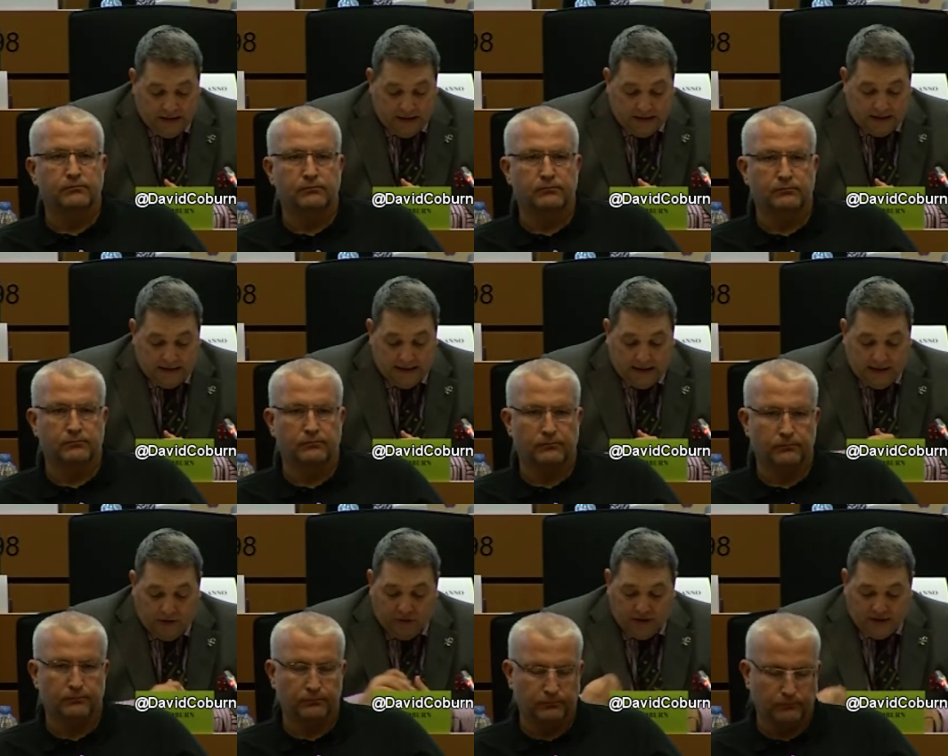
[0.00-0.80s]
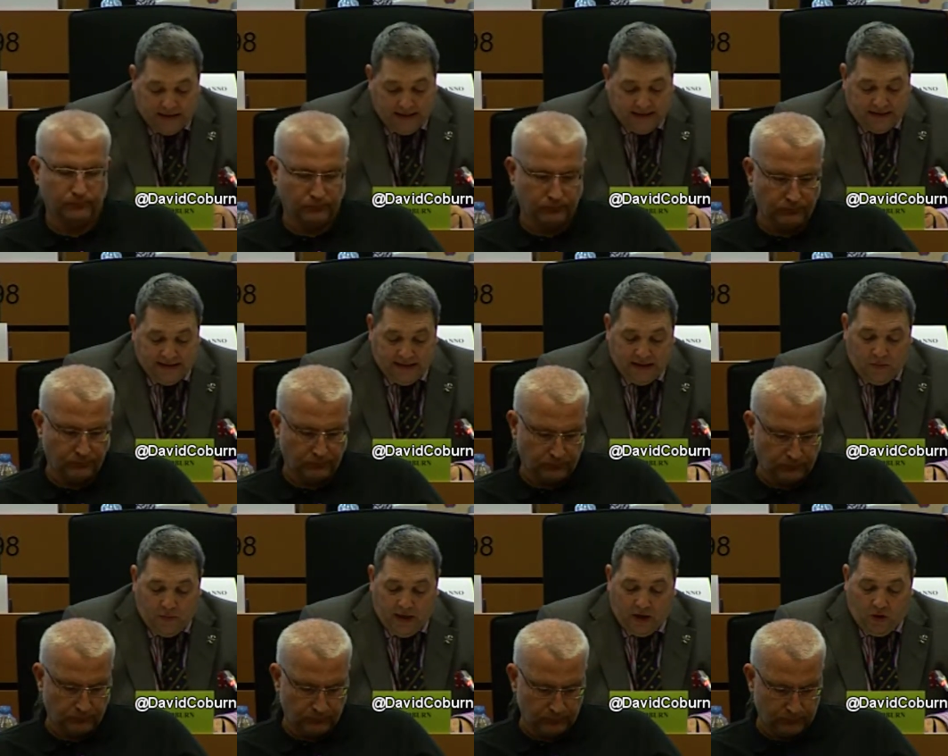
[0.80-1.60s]
Speaker 1: Uh, how does that in any
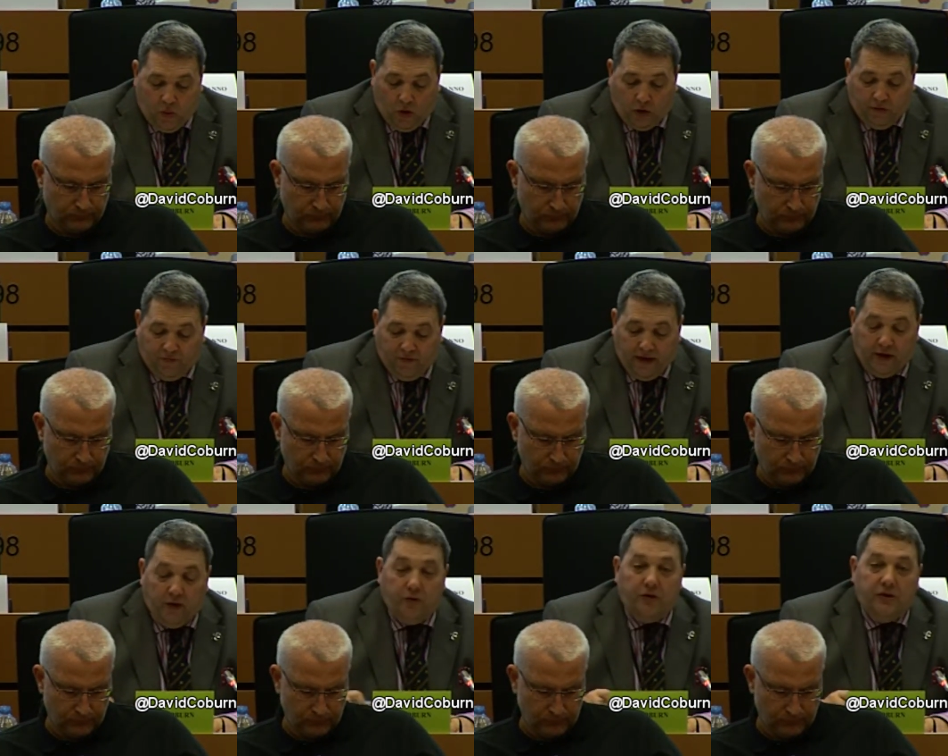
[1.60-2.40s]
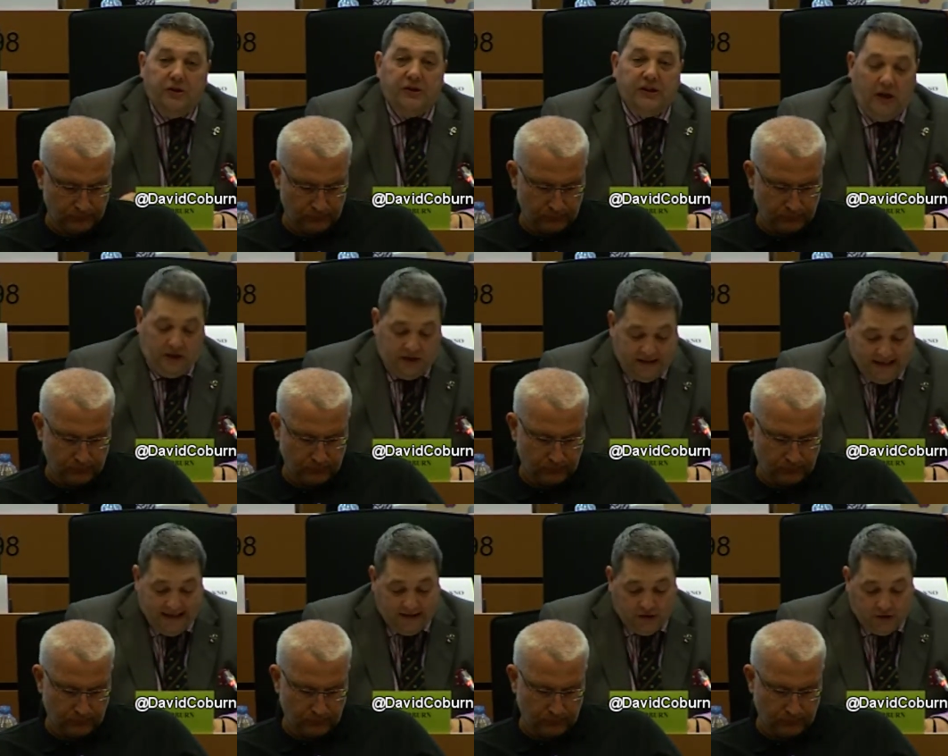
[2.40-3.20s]
way qualify you to discuss
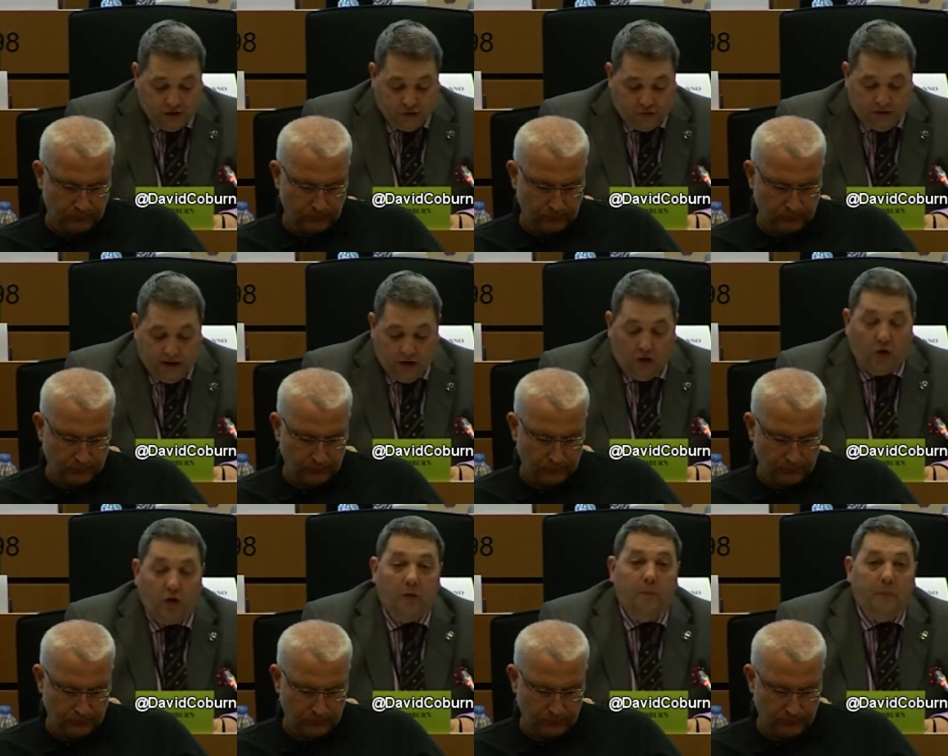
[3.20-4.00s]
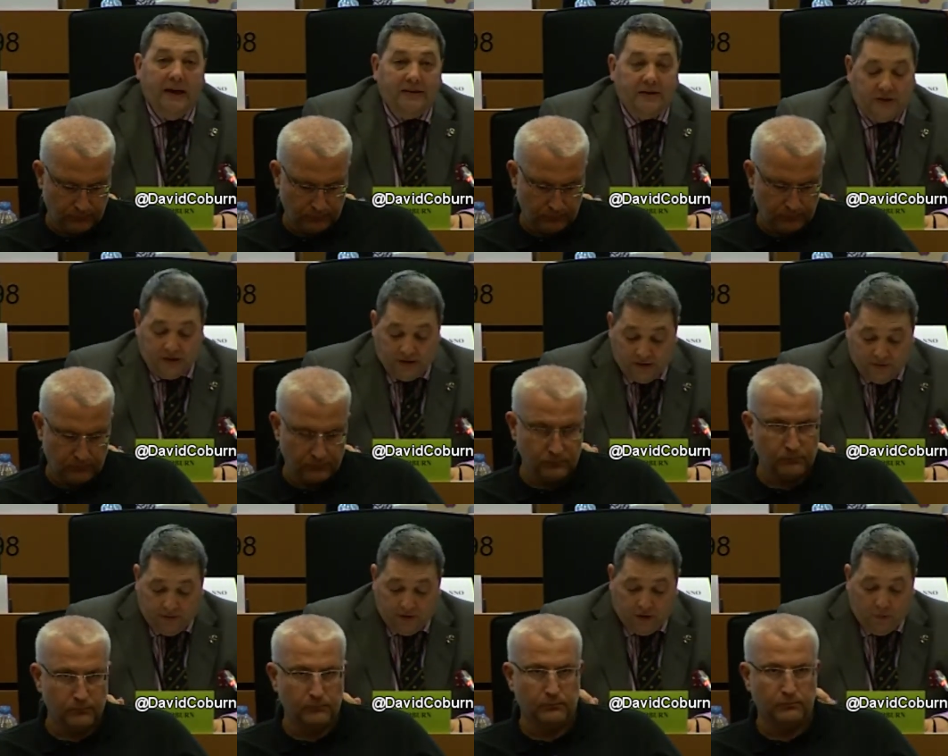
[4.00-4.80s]
industry or
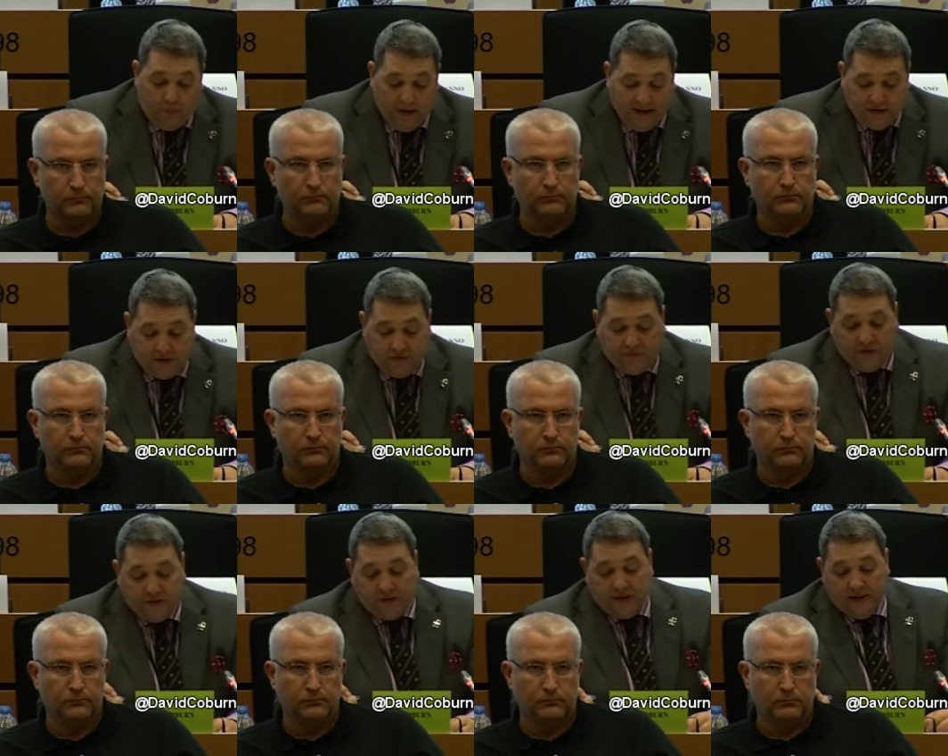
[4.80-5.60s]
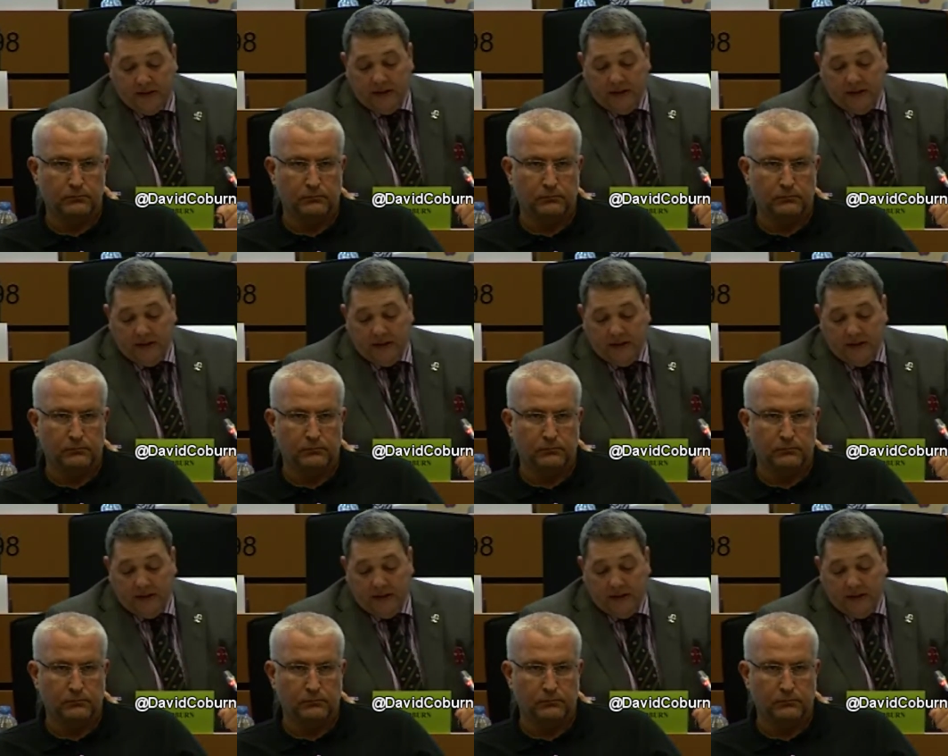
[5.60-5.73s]
competitiveness?